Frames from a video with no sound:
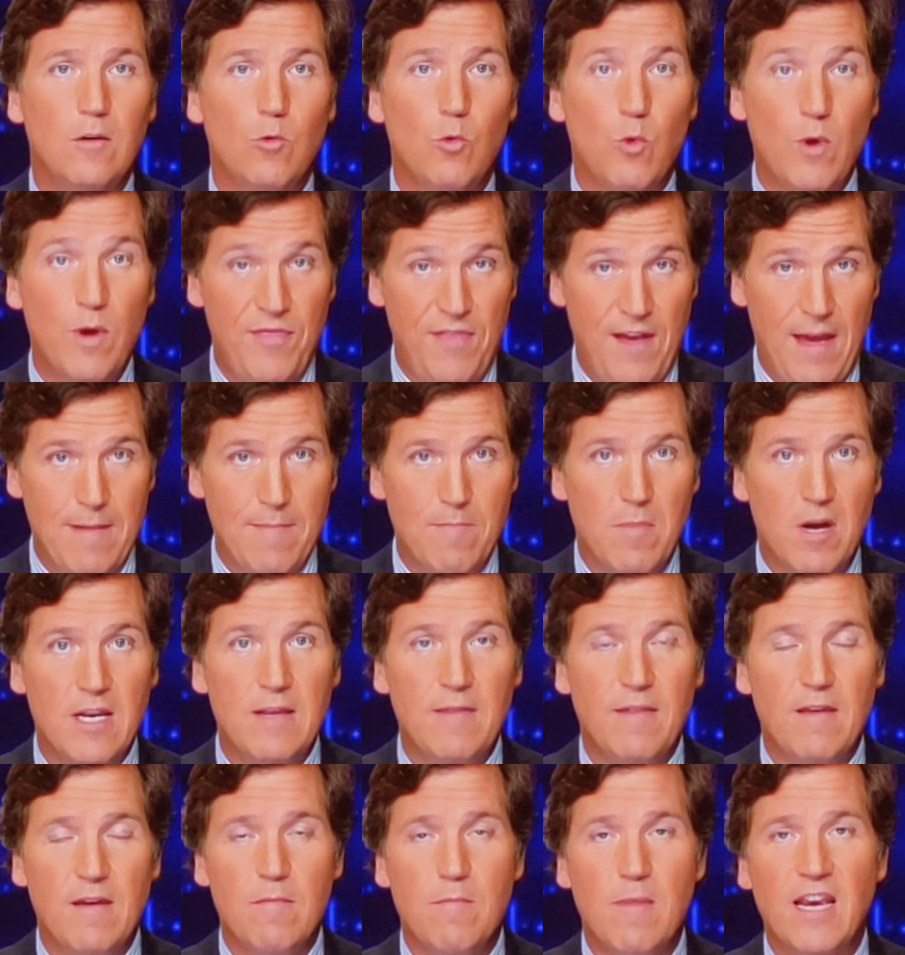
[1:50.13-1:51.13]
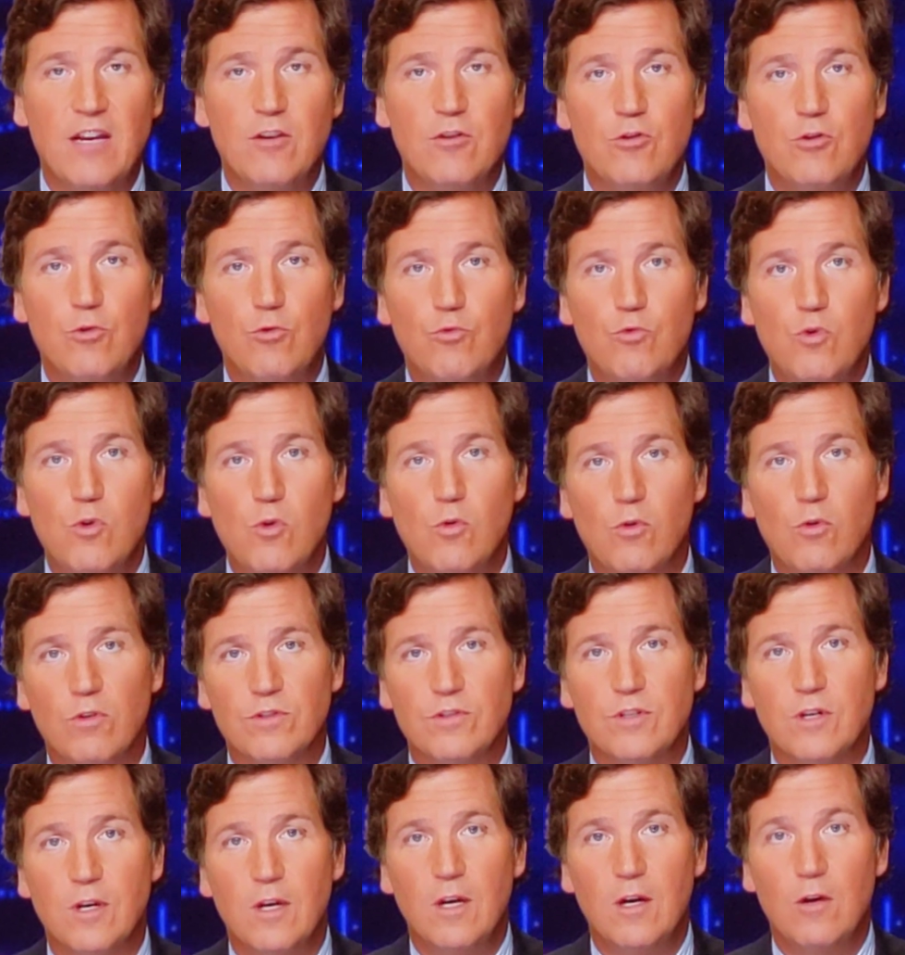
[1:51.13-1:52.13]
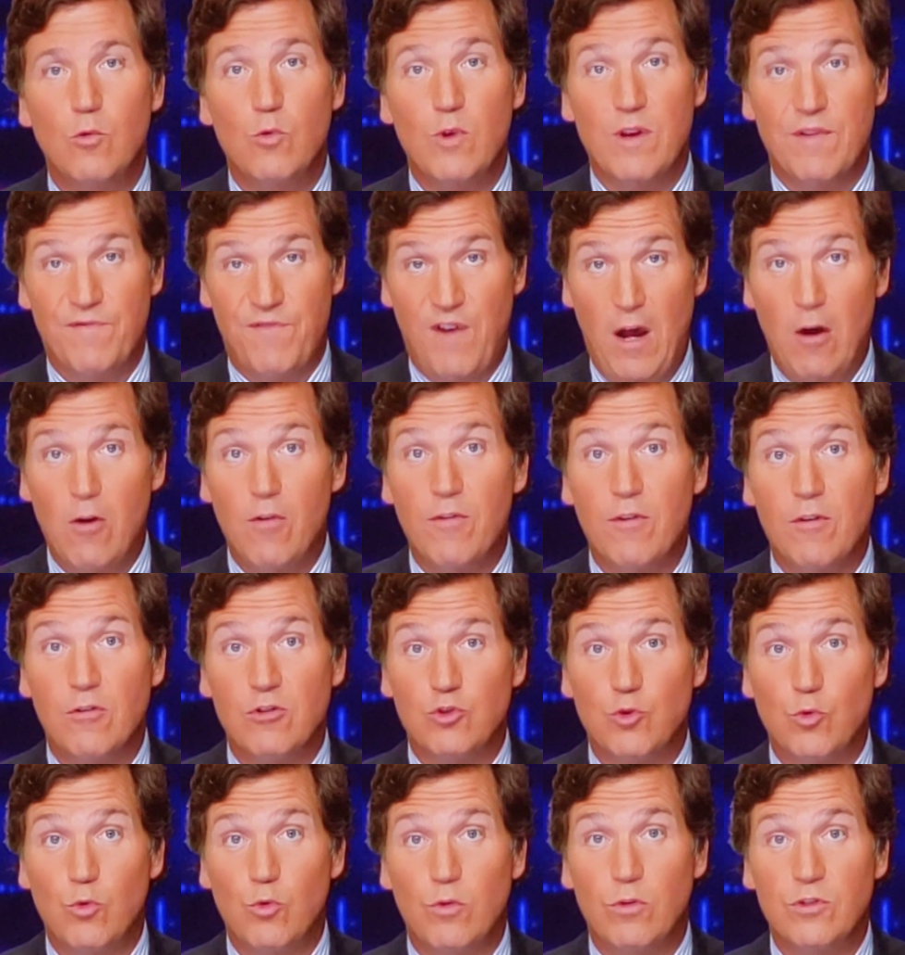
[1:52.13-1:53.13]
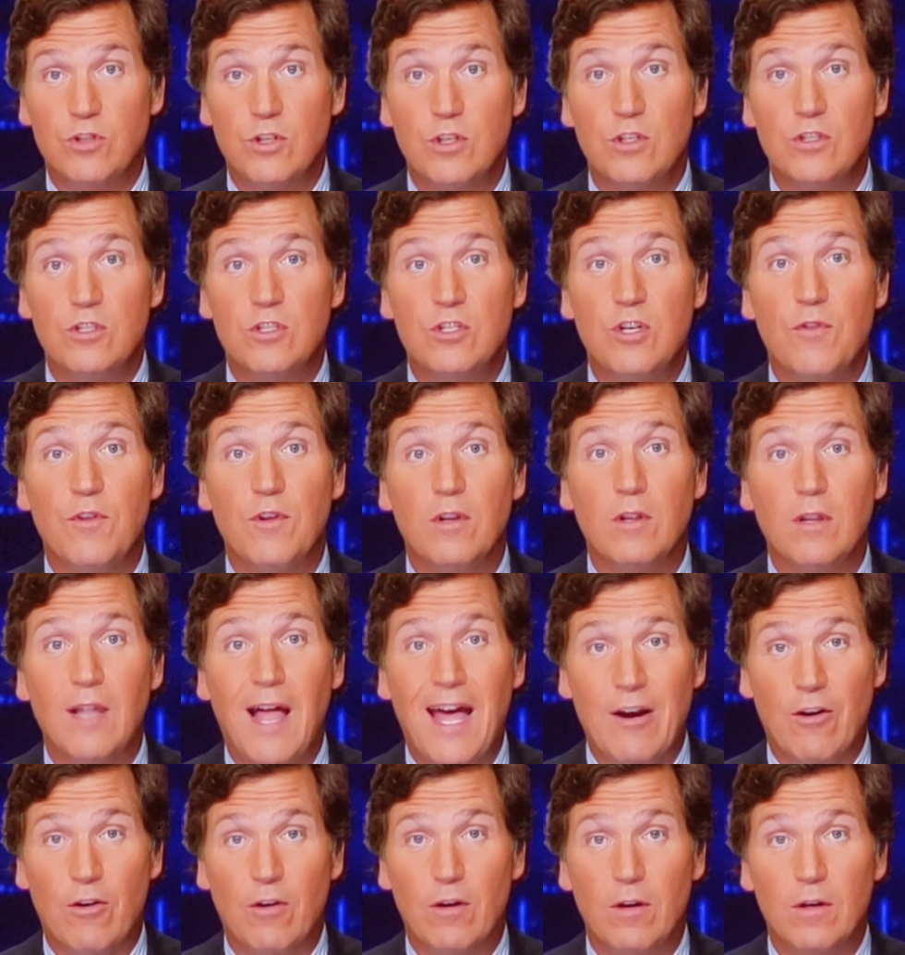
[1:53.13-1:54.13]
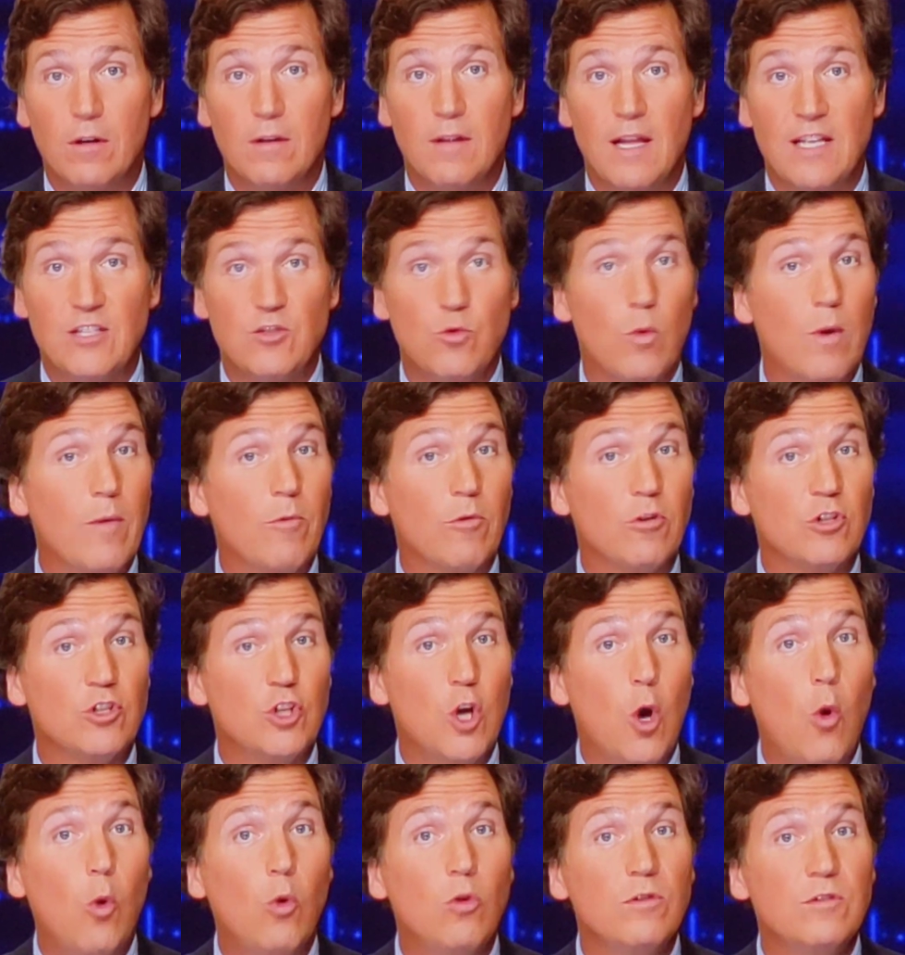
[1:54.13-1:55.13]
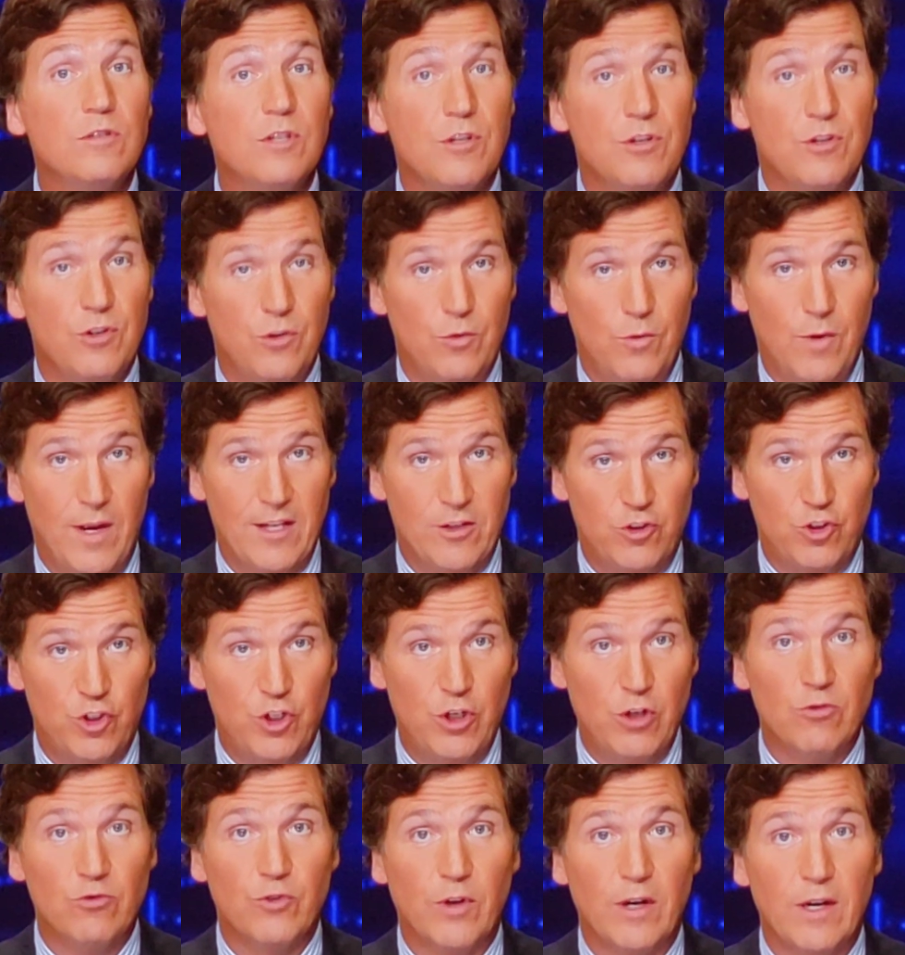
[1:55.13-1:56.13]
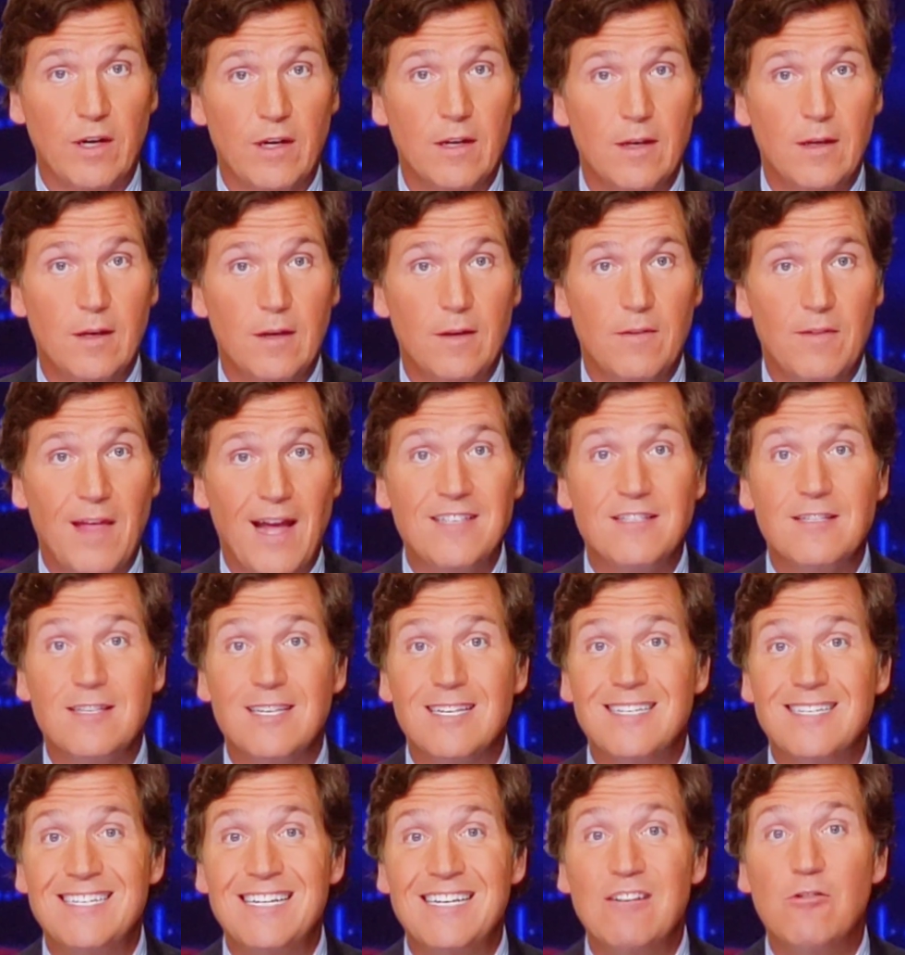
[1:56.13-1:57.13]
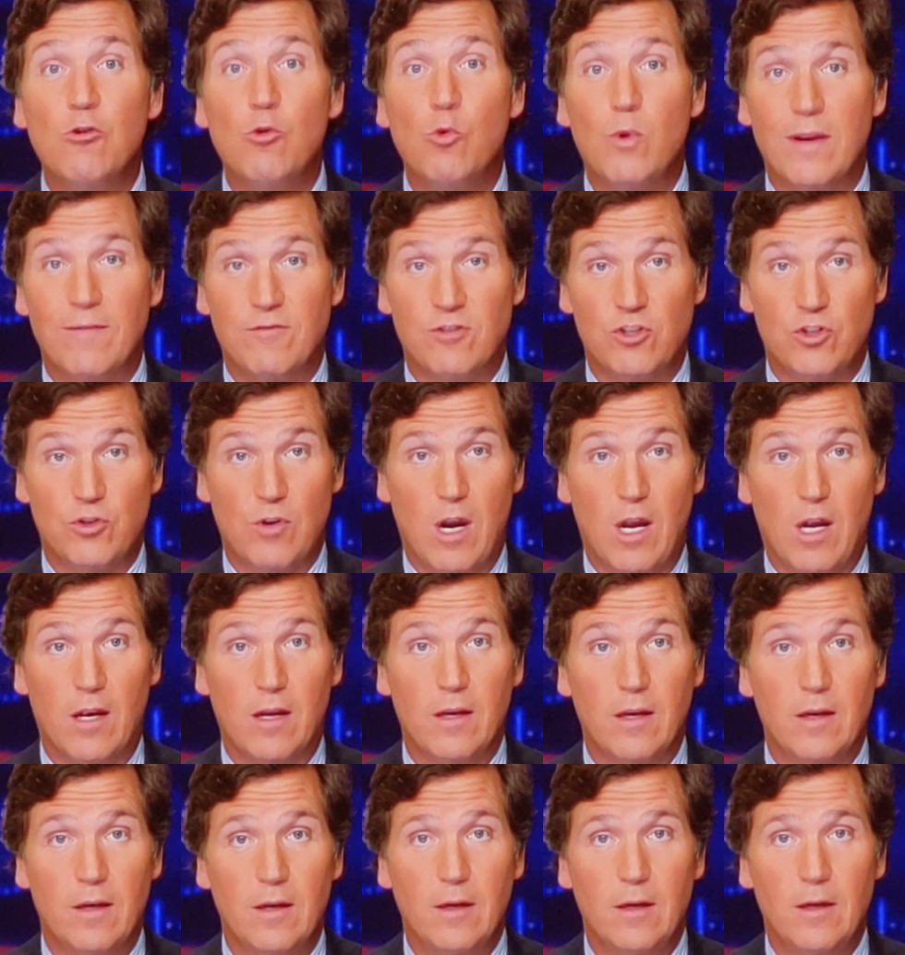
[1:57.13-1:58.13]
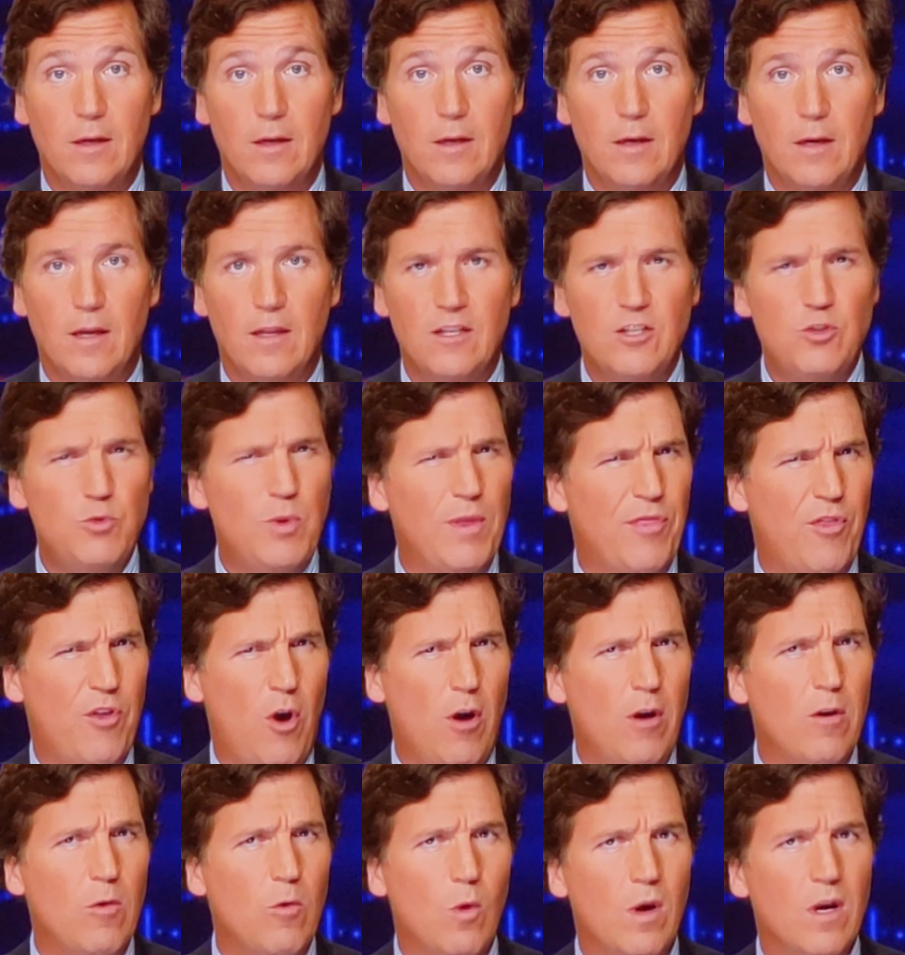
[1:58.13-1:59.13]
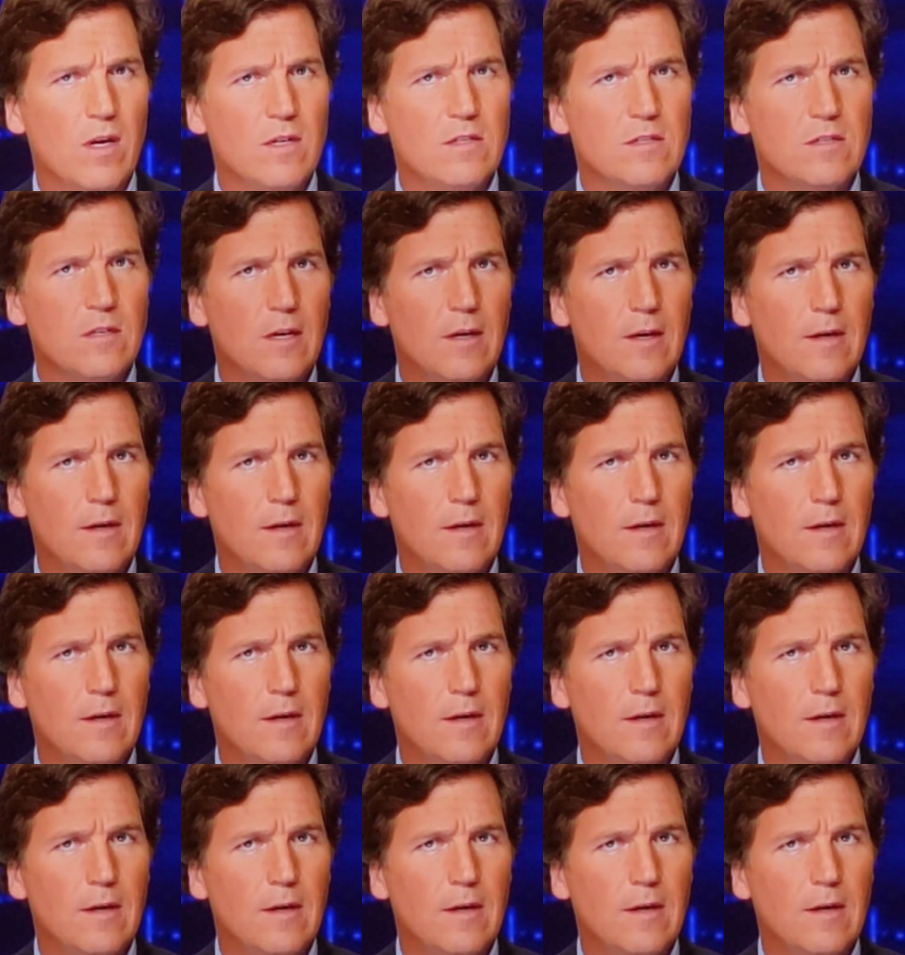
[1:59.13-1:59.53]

With that money, they make new rules. We follow those rules to the letter. That's what we were told to do as children. That's the deal we've struck. At least we thought it was.